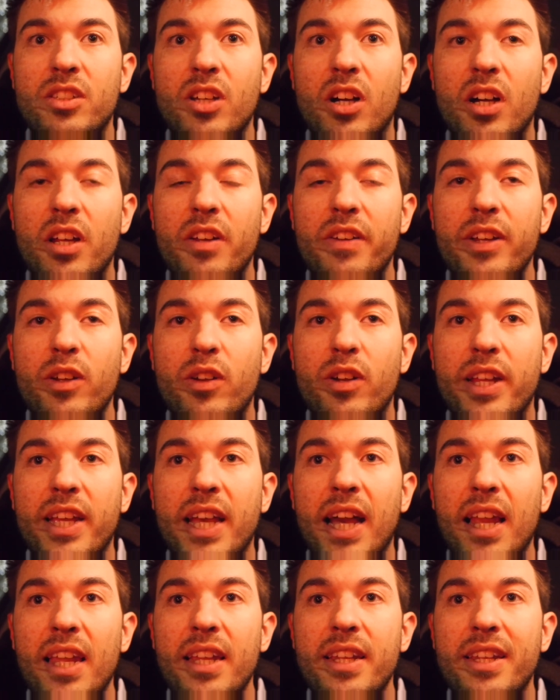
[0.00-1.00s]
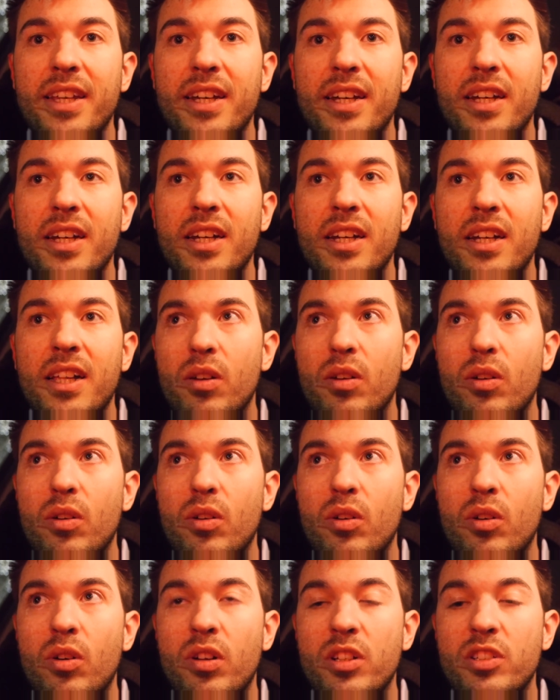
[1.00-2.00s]
diary or a calendar
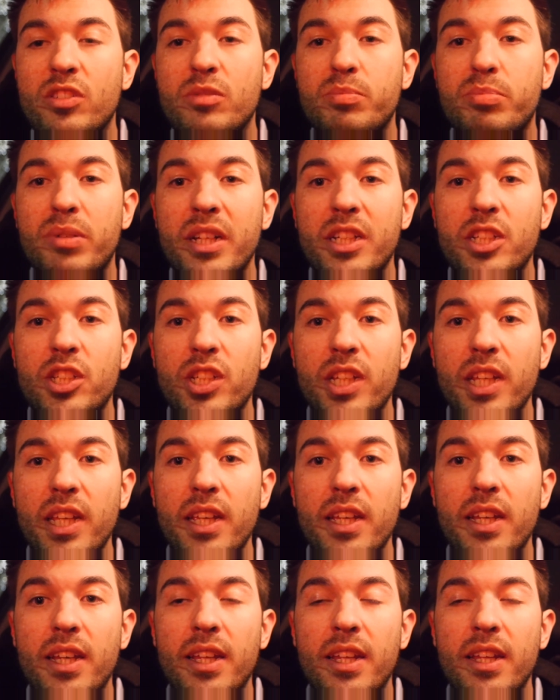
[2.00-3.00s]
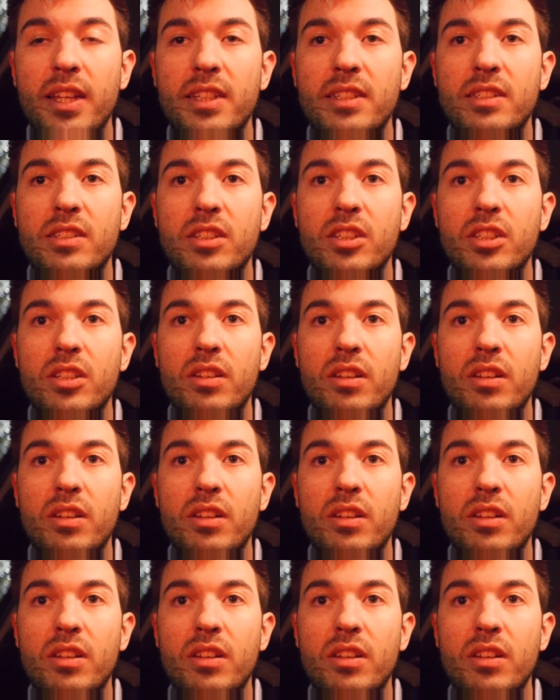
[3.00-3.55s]
or a spreadsheet and